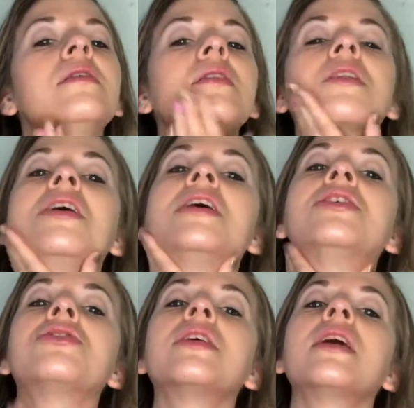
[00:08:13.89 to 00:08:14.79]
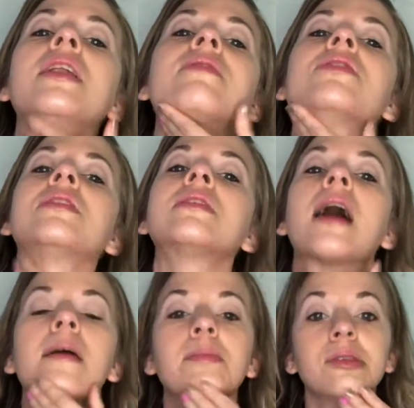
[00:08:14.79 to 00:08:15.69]
the laundry that never
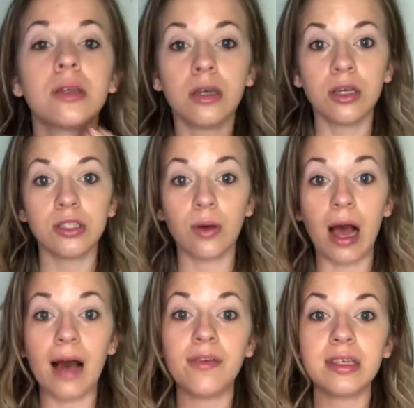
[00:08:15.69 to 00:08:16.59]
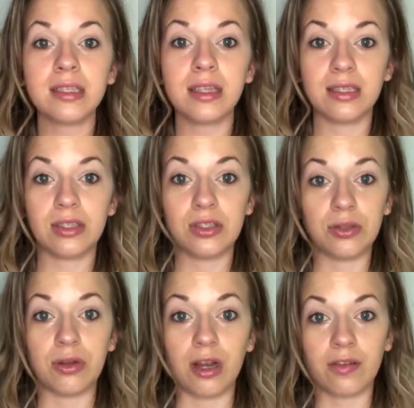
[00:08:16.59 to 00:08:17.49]
stops. So obviously this is
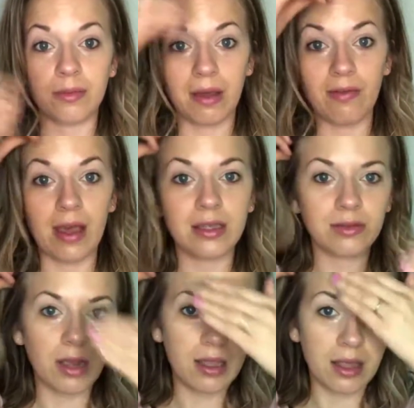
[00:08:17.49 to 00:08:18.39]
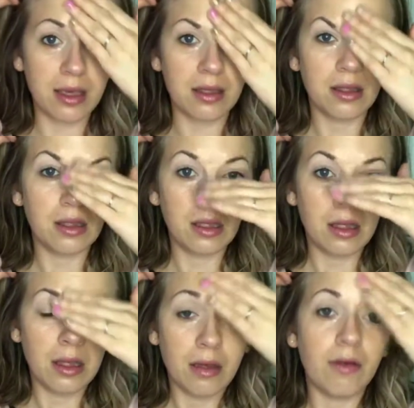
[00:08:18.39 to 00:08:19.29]
too dark for my face, right? Like,
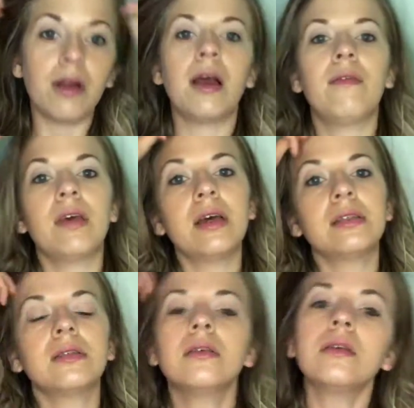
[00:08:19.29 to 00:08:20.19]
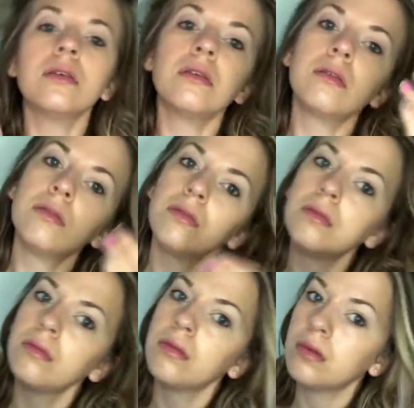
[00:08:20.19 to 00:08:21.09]
very obvious.
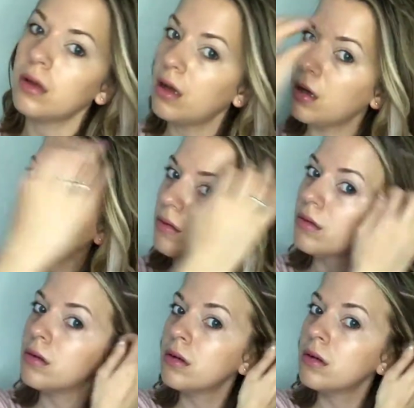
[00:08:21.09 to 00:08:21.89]
Uh-oh.